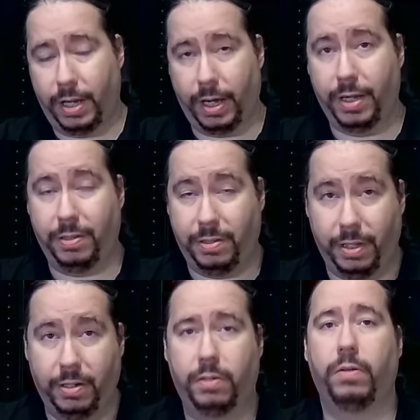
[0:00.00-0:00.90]
I
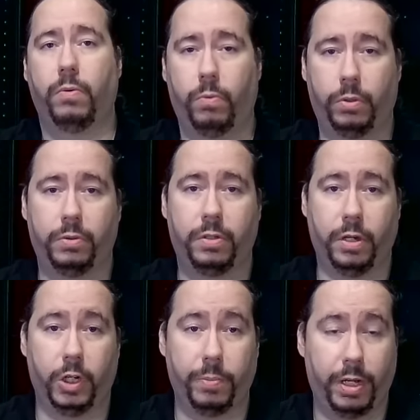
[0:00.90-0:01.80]
didn't want to
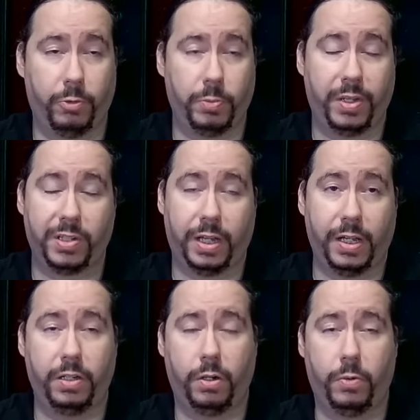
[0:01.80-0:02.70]
talk about it was because
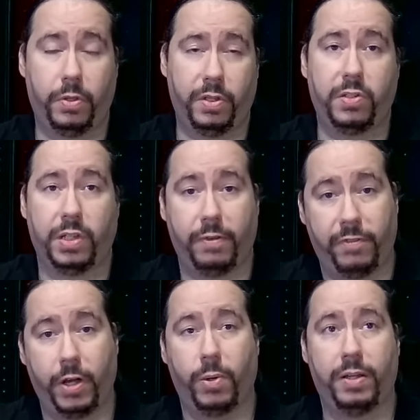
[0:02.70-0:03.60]
I know that this is a
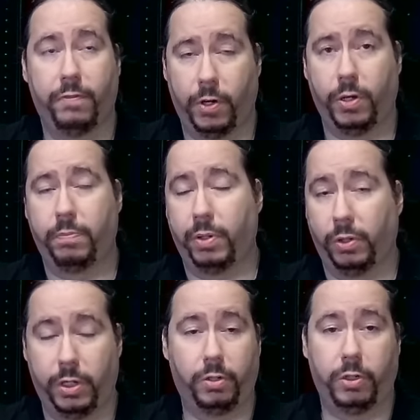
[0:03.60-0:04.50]
very, very
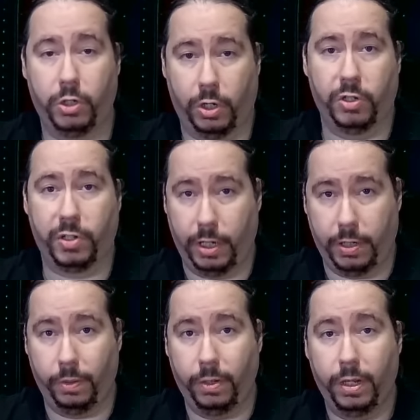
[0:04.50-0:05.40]
politically charged
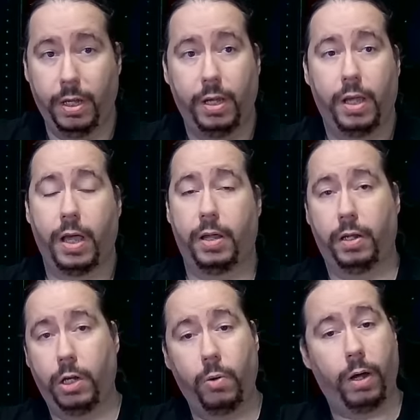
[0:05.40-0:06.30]
scandal. And I
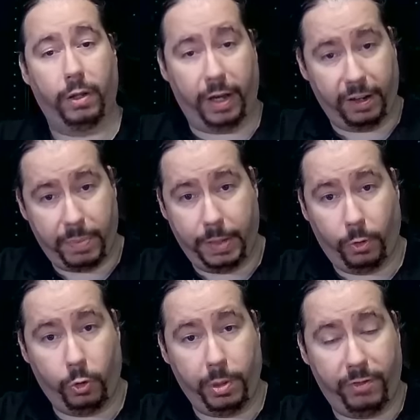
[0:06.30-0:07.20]
know a lot of people
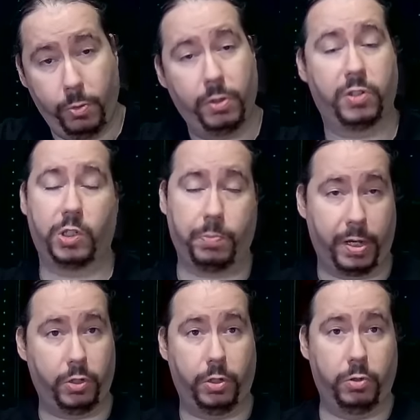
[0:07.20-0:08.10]
who'll be viewing this,
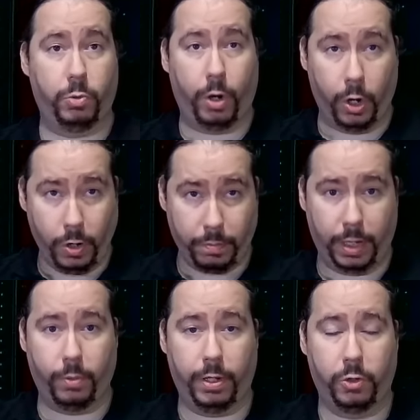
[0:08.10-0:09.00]
especially those who aren't my
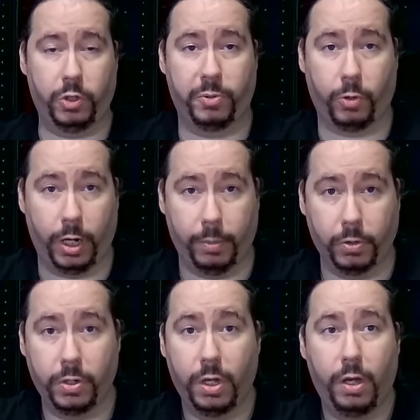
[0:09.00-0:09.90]
regular
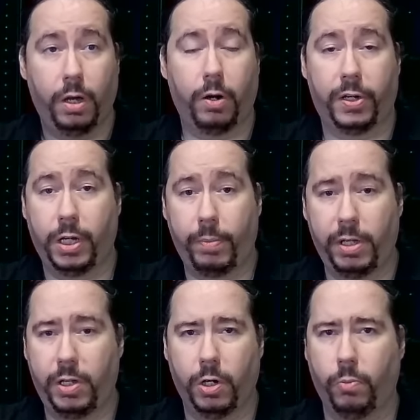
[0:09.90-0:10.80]
subscribers, are coming
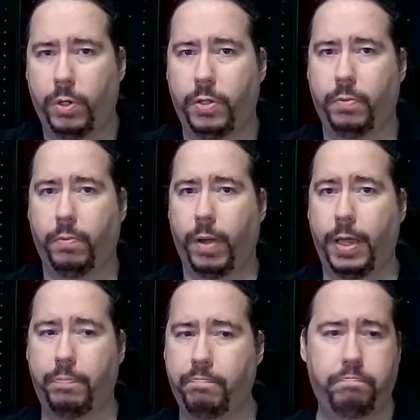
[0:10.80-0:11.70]
here with
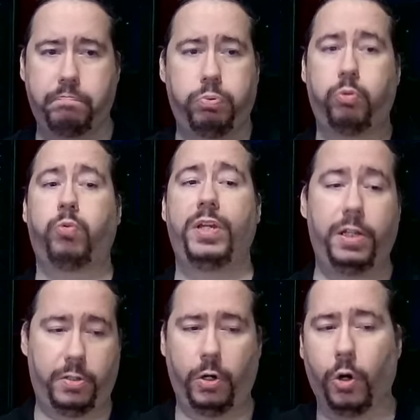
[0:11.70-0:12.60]
a
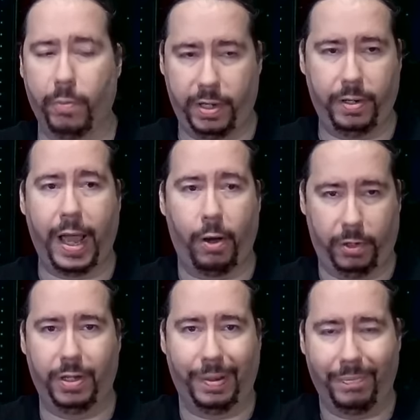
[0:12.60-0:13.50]
predetermined
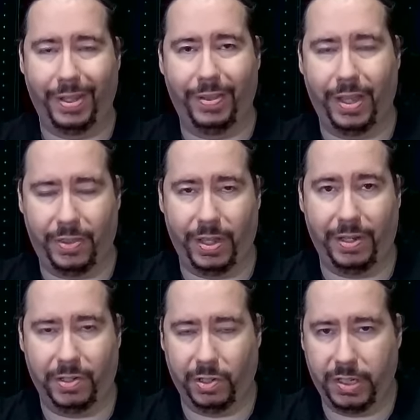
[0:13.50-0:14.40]
outcome that they think
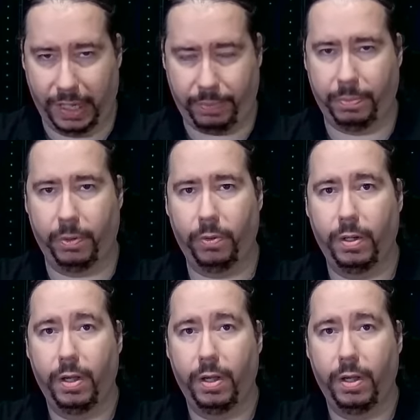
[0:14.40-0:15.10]
is acceptable.